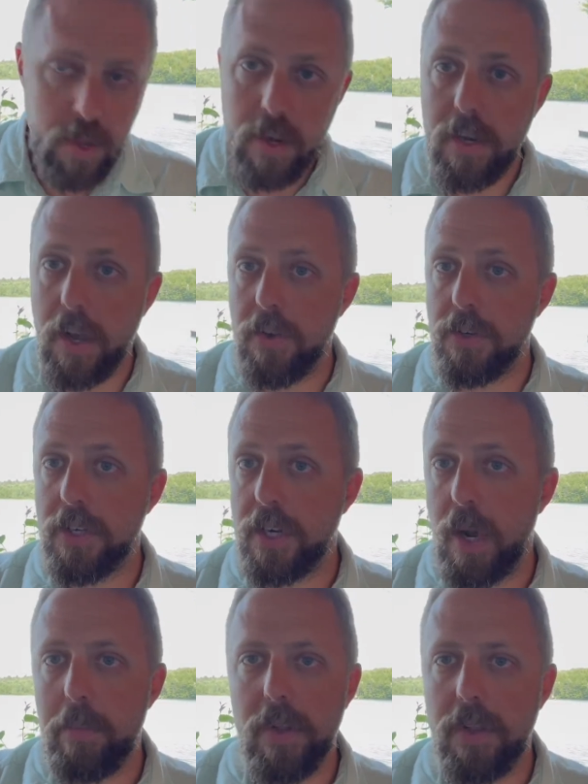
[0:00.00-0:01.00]
Now, there's a
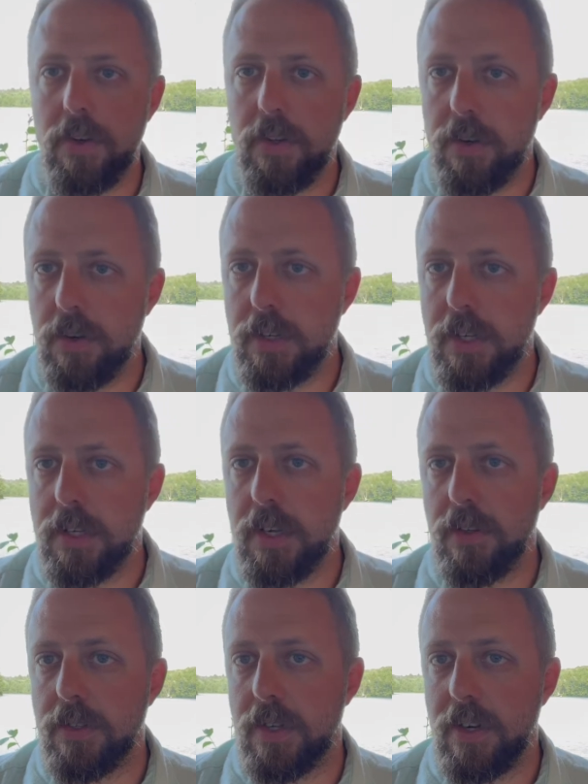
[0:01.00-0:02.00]
couple other little
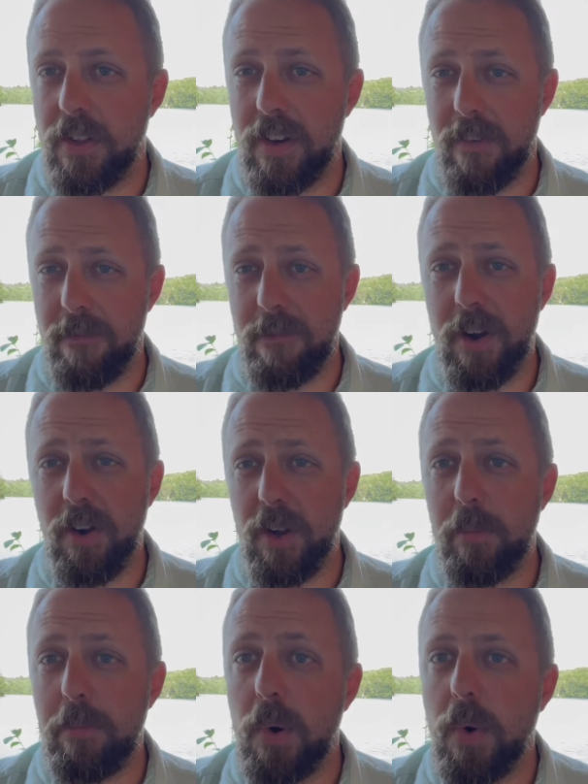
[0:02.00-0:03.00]
details in here that are very
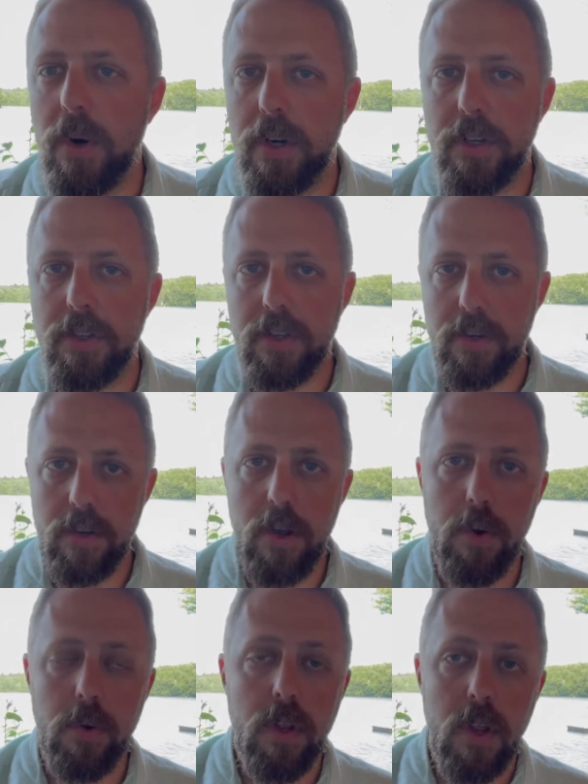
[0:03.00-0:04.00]
important to
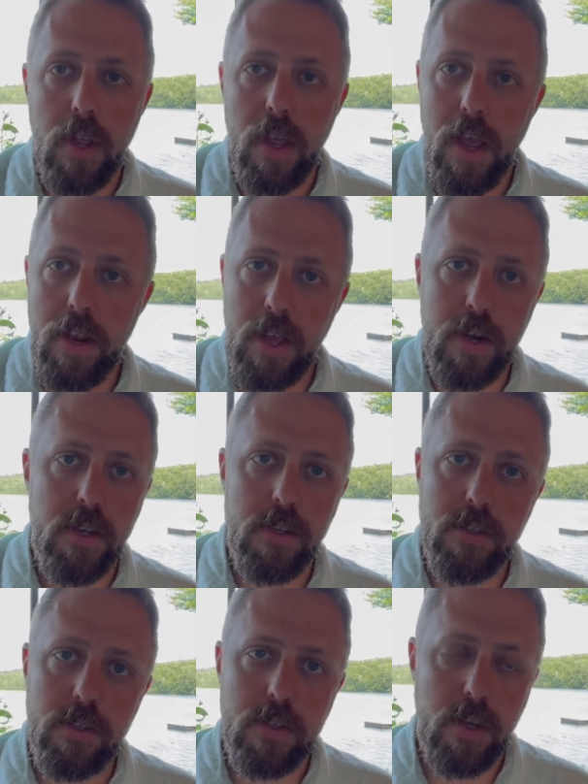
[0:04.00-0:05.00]
note, and that
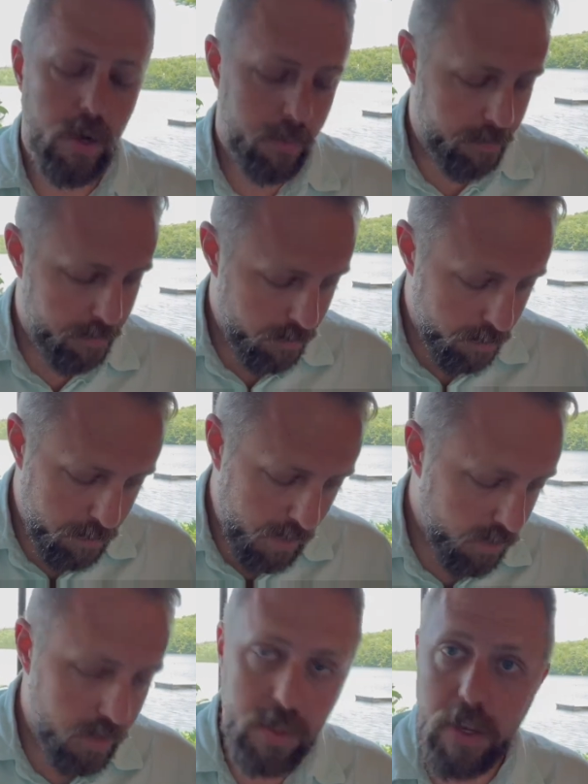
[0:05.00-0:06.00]
is
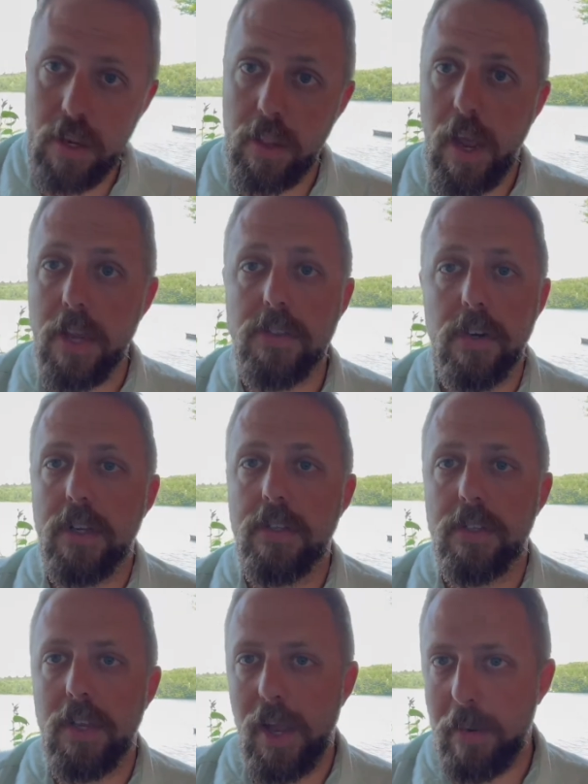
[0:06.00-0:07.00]
mainly that
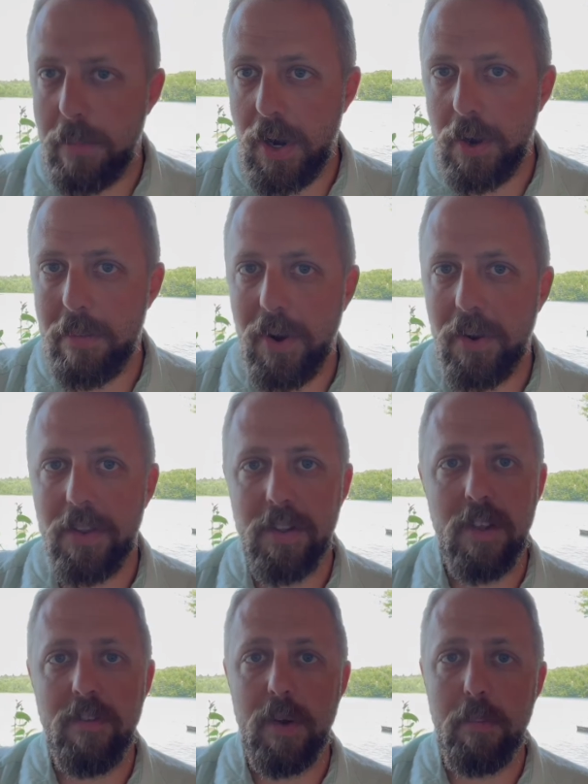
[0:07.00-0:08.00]
Lazarus and Mary and Martha
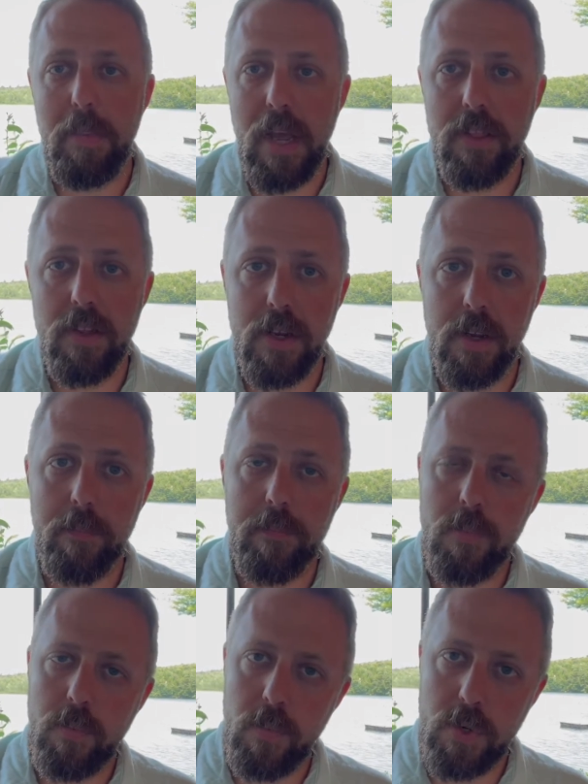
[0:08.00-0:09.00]
live in Bethany,
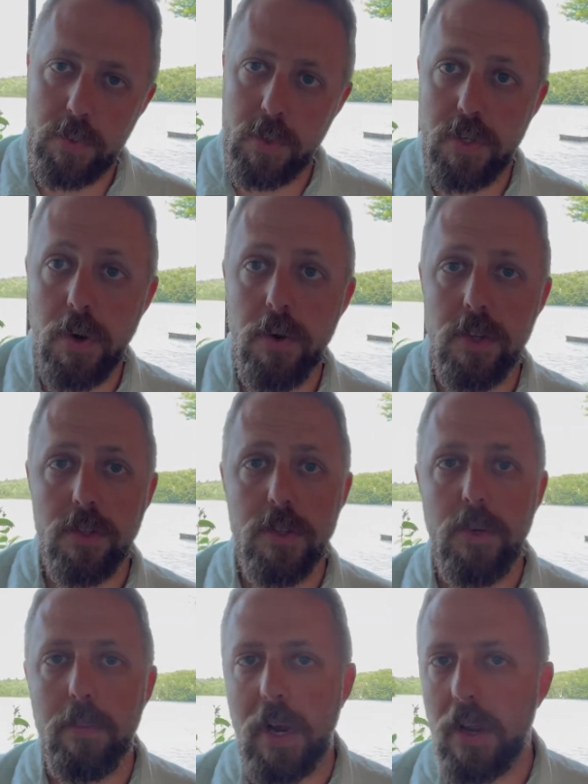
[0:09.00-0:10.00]
which we're told is
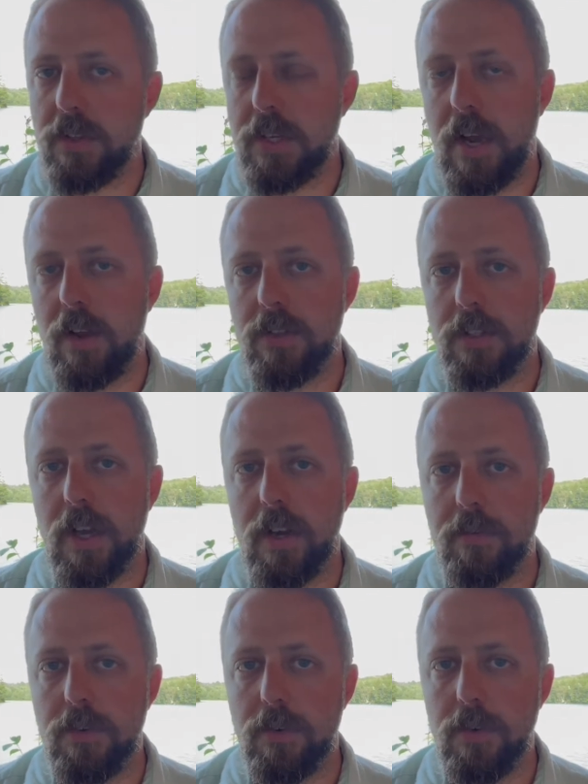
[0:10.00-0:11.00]
2 miles outside
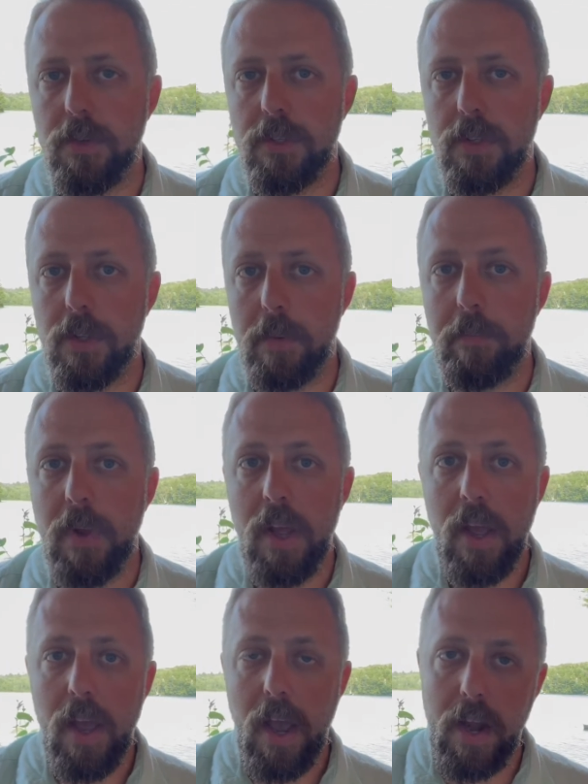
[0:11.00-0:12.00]
of Jerusalem.
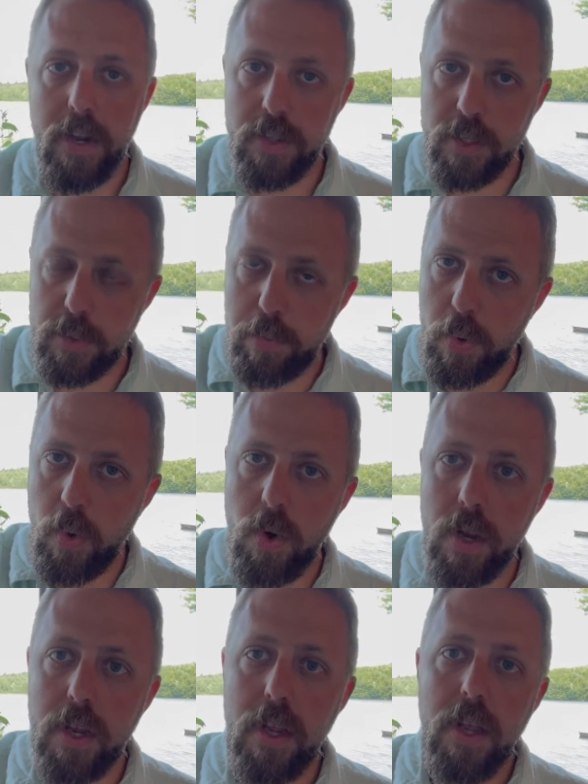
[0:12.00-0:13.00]
And at this
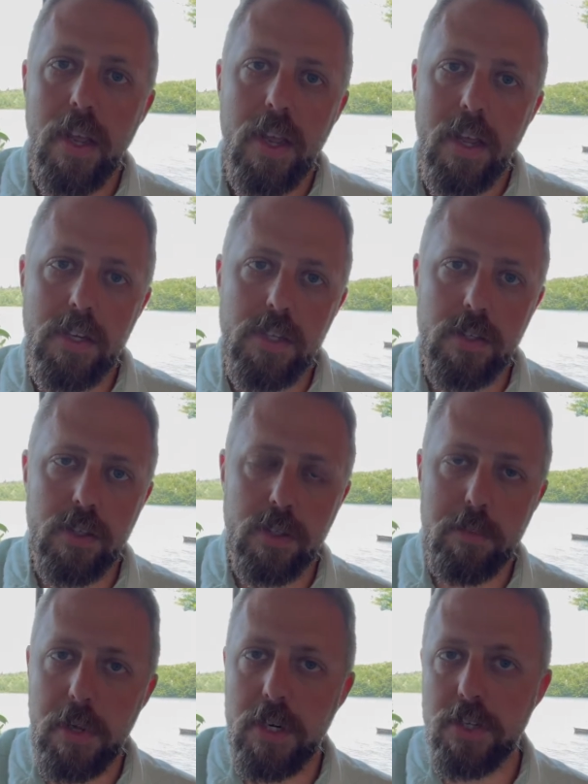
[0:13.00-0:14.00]
point in
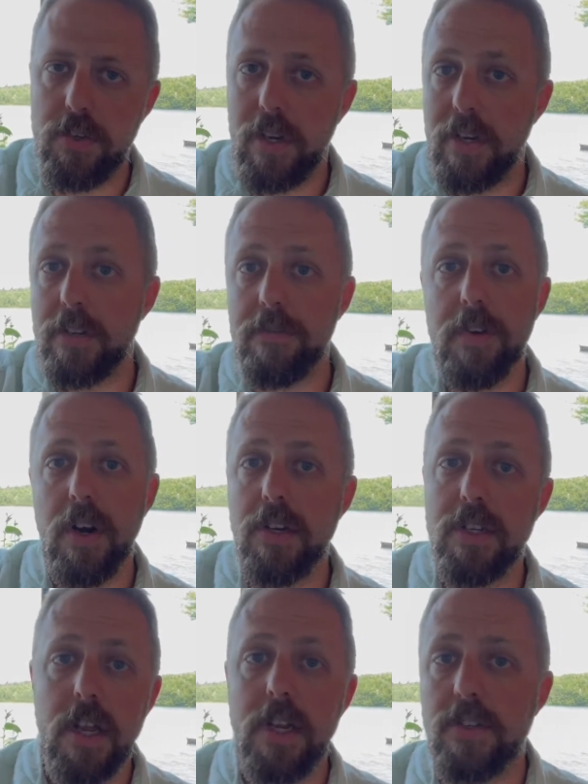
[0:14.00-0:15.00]
Jesus' ministry, it is very
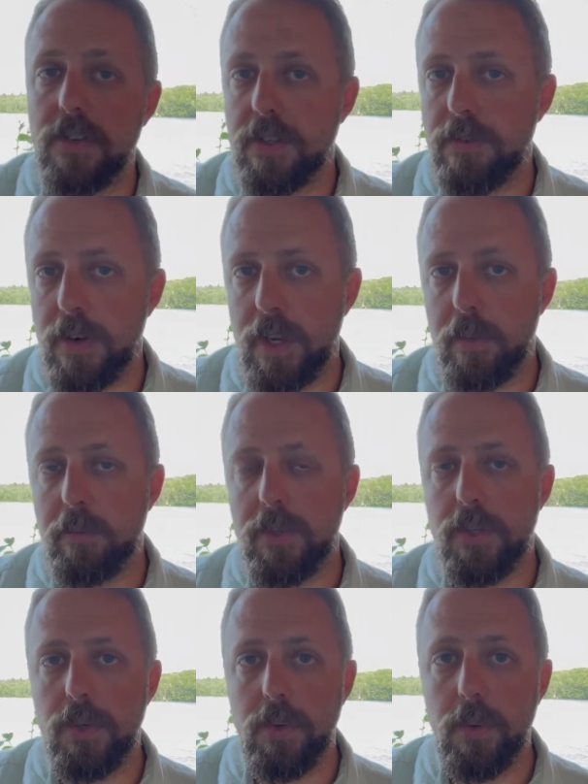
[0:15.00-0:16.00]
dangerous for him
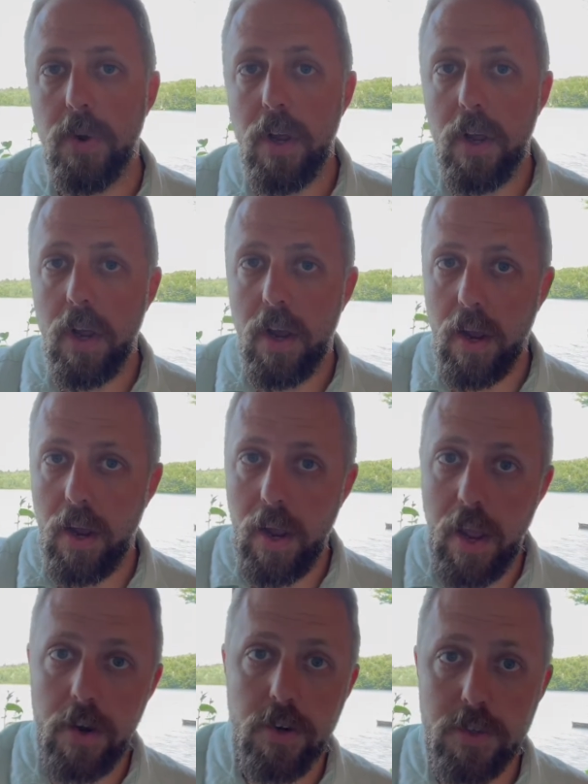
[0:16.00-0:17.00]
to
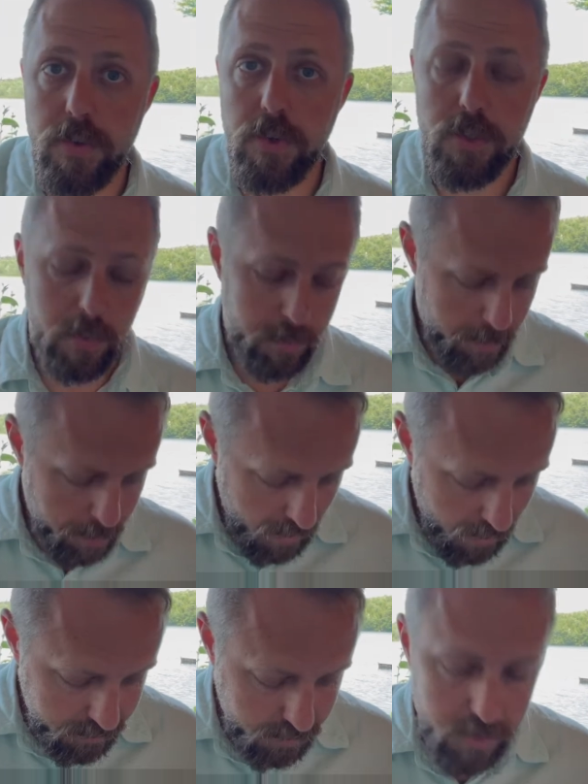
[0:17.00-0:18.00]
enter Jerusalem. The
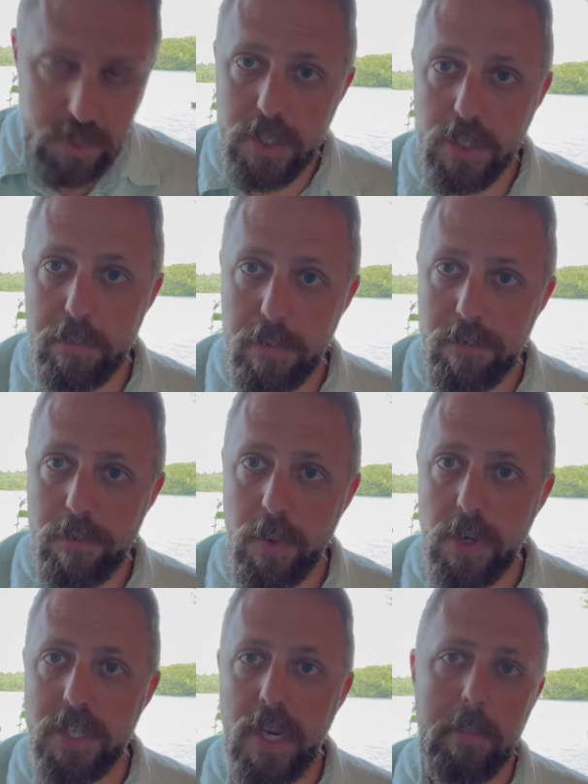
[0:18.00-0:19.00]
passage just
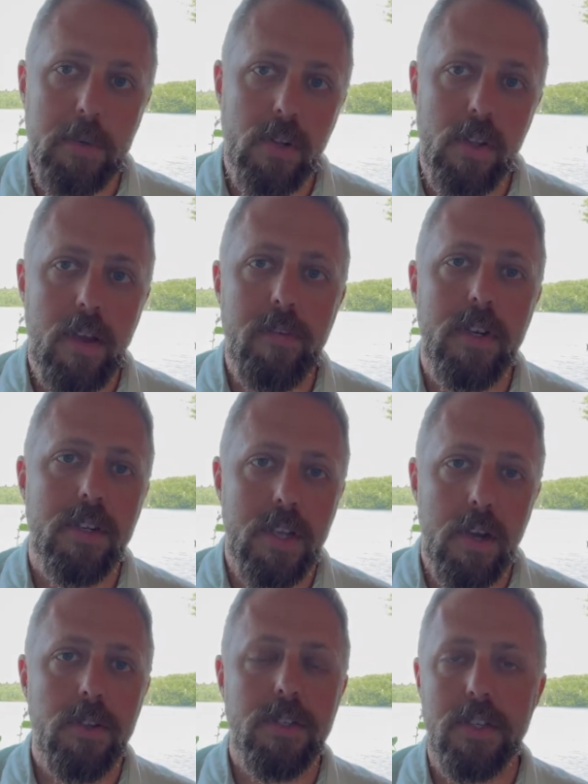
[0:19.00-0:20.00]
before chapter 11
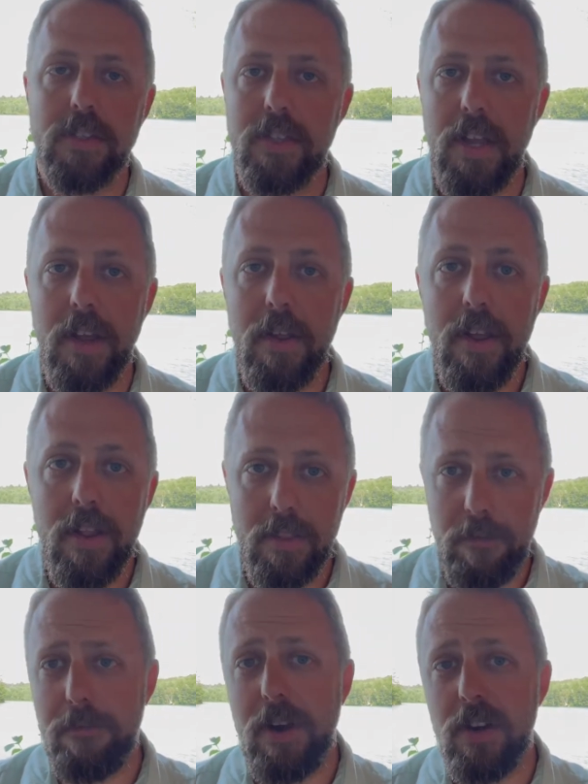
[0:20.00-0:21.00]
tells us that
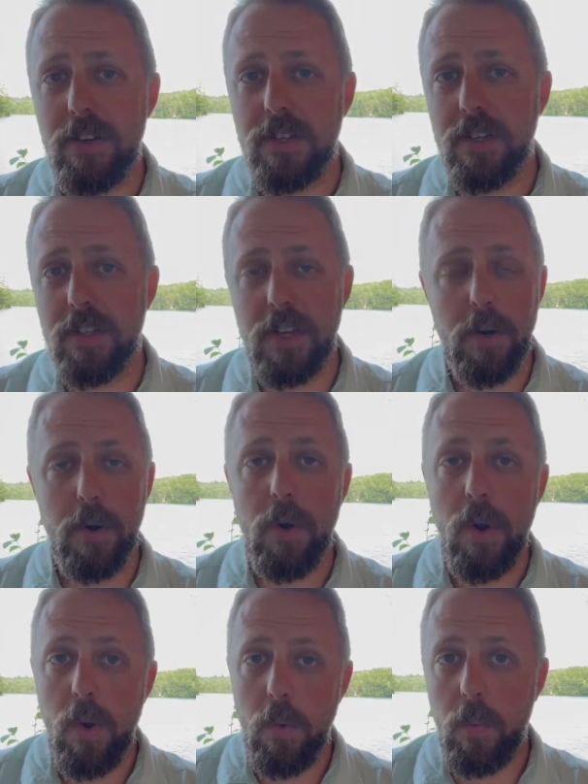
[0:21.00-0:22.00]
the Pharisees there
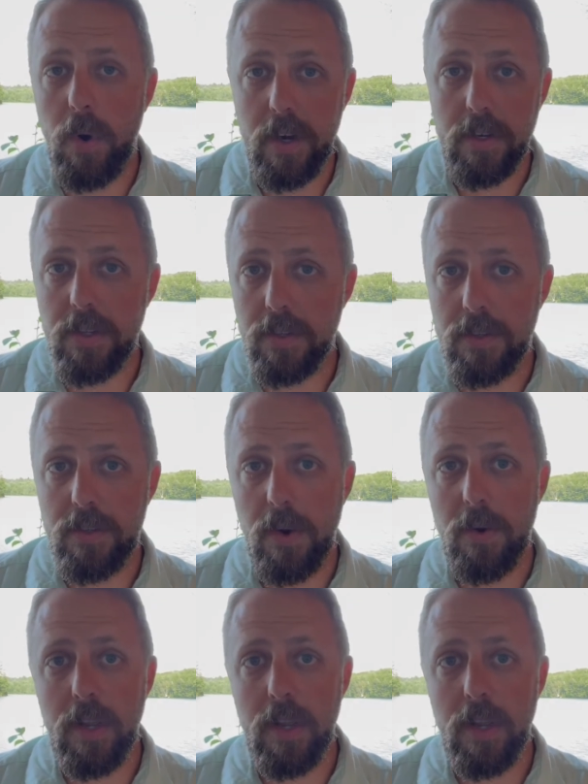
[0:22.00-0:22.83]
wanted to stone